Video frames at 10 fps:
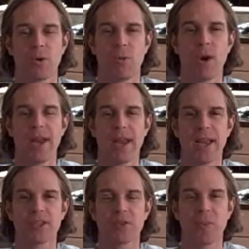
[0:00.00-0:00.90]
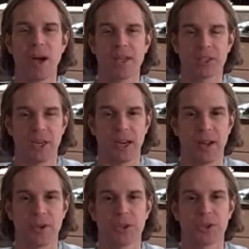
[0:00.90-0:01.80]
What age of my
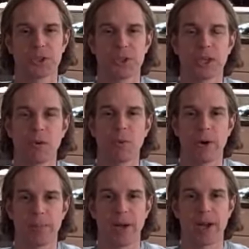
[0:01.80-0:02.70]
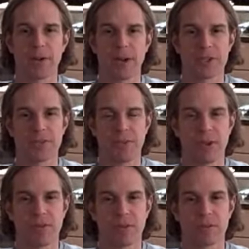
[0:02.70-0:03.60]
child should I worry about who has a
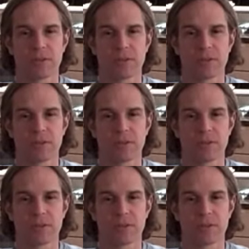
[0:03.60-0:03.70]
fever?